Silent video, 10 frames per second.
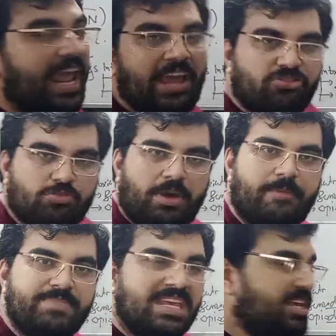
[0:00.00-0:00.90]
and asthma,
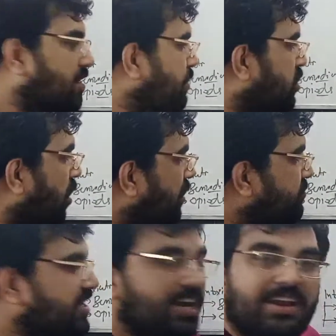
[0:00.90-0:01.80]

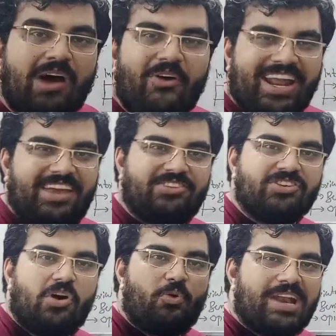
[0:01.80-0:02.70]
because
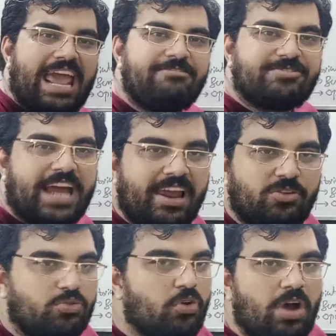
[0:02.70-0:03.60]
nowadays our
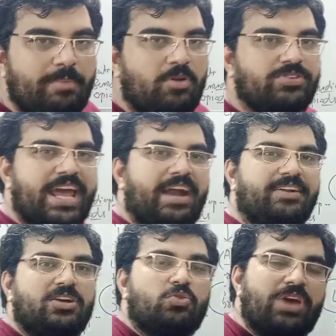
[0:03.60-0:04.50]
lifestyle, you know about
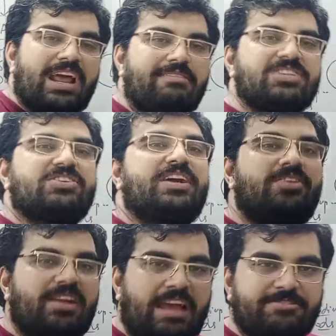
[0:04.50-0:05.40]
that, we are having
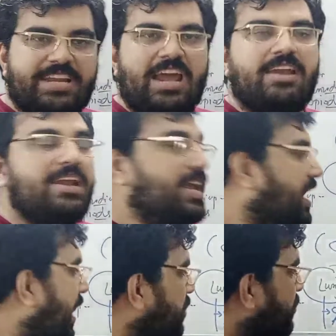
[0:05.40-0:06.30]
sedentary lifestyle
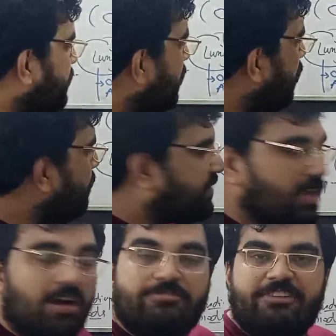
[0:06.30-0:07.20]
and
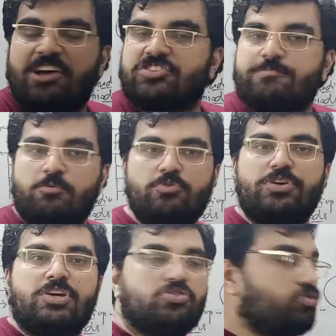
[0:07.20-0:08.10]
fast food,
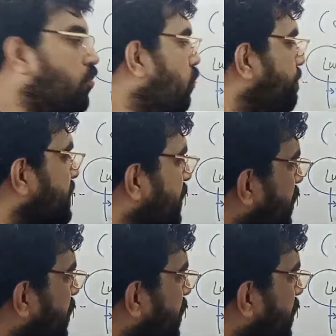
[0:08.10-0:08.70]
so